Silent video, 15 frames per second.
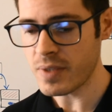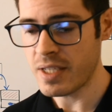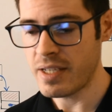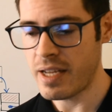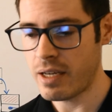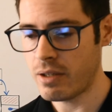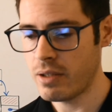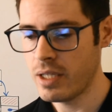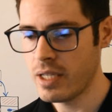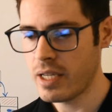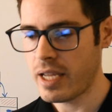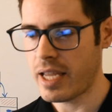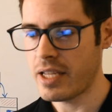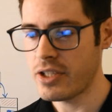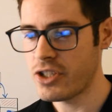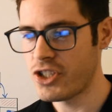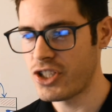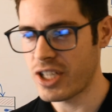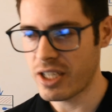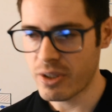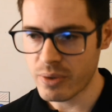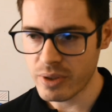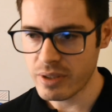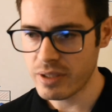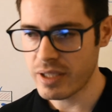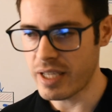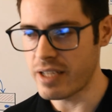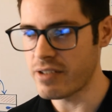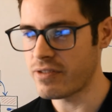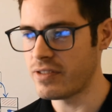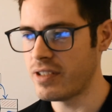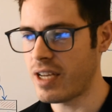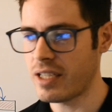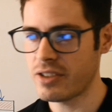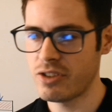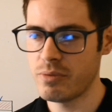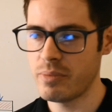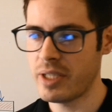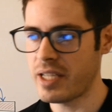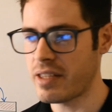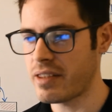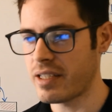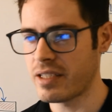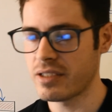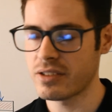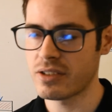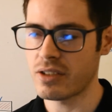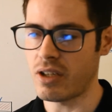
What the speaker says: Now, in general, if not too many things